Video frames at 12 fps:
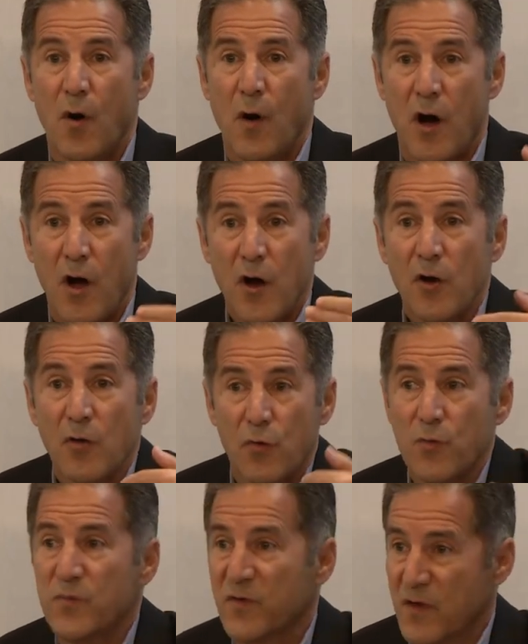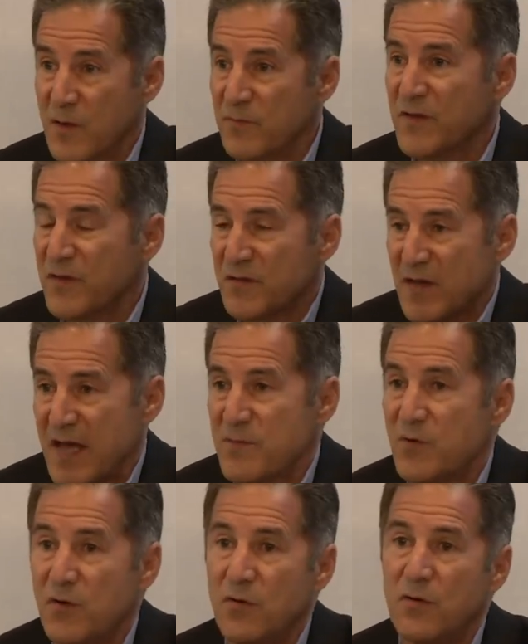our groups come to the
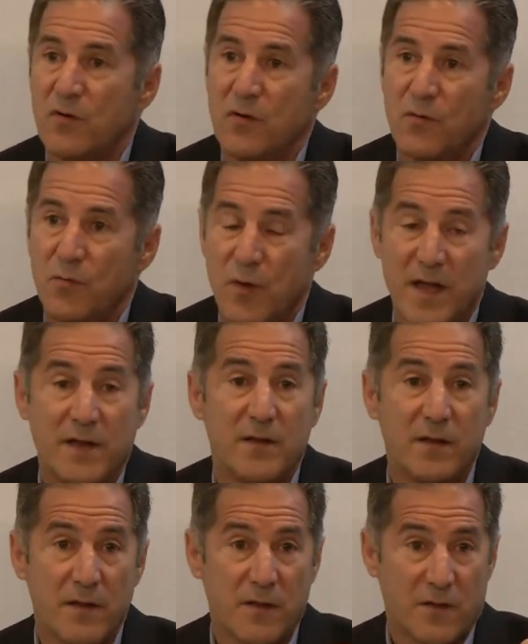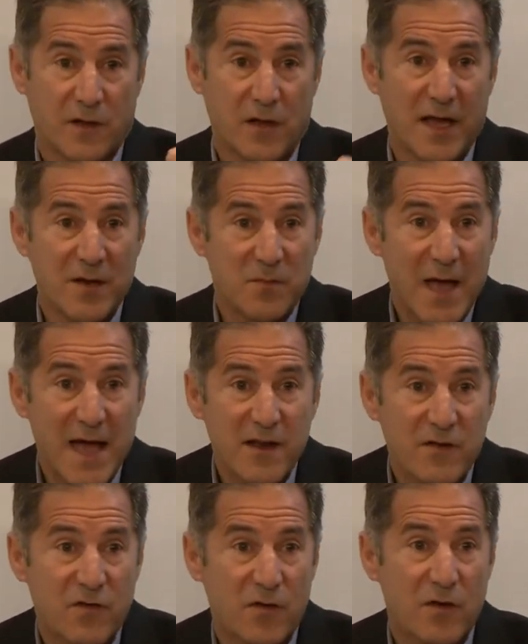table when the client
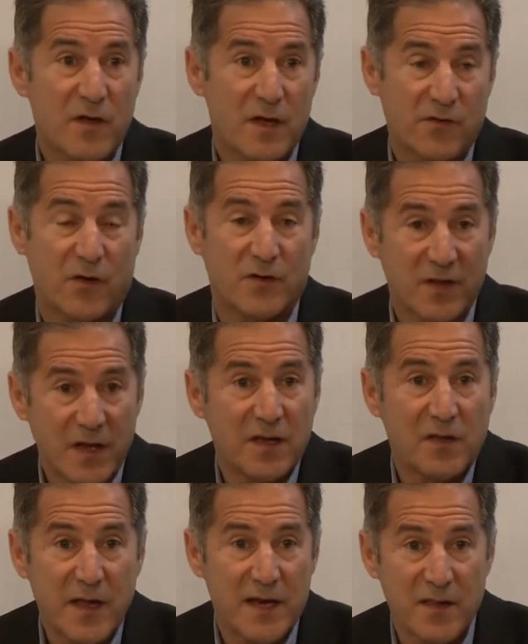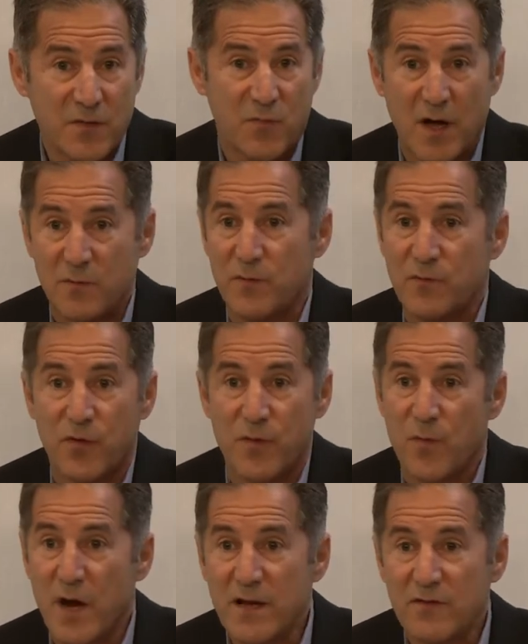manager is articulating the problem for the
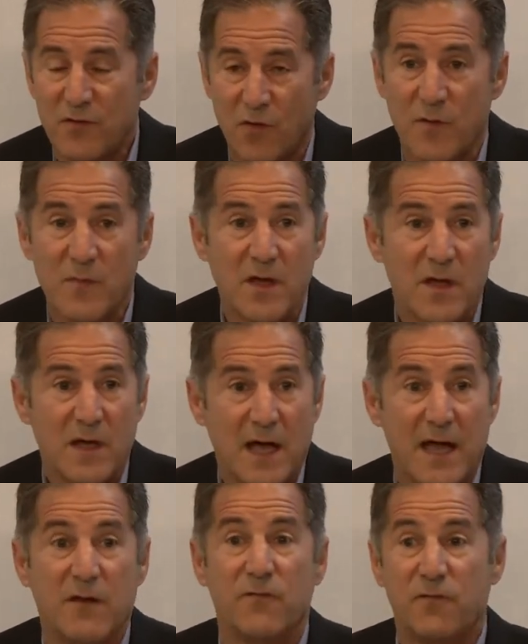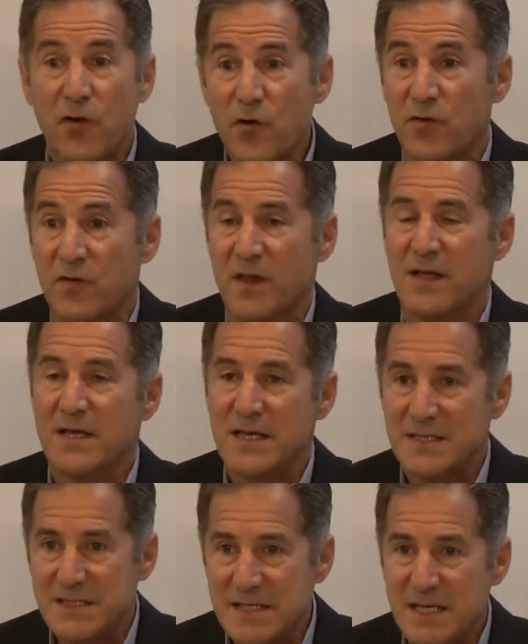brainstorm and first
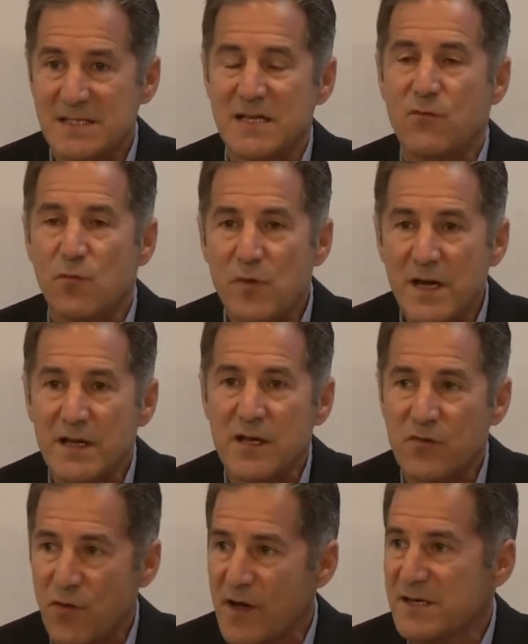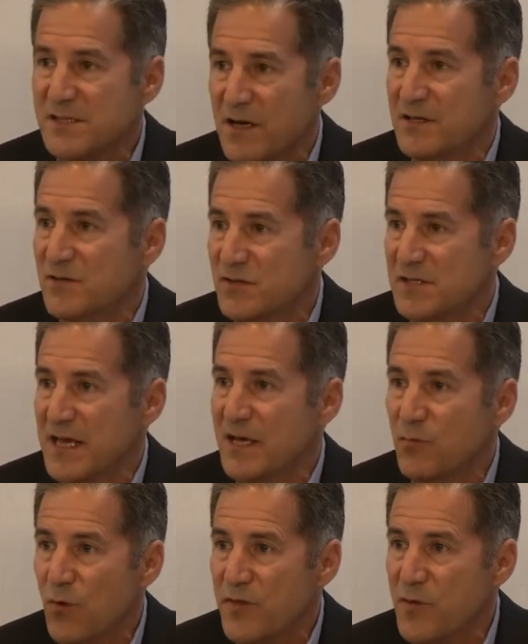sits and really tries to
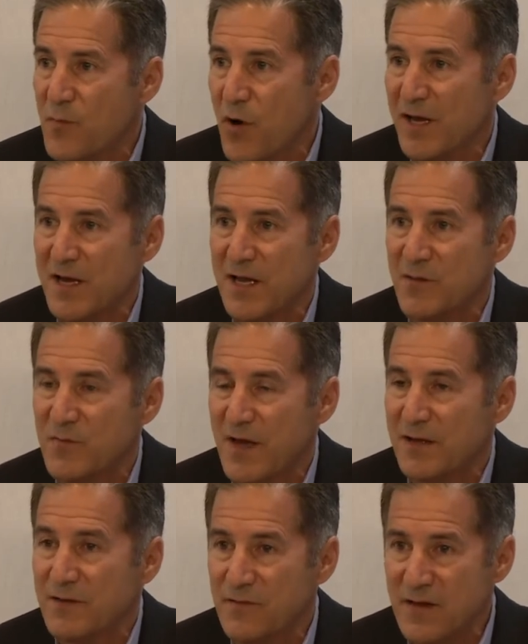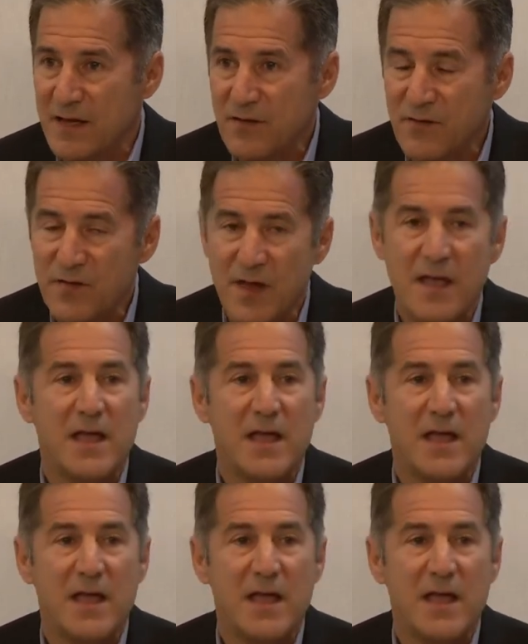understand what the marketing objective is,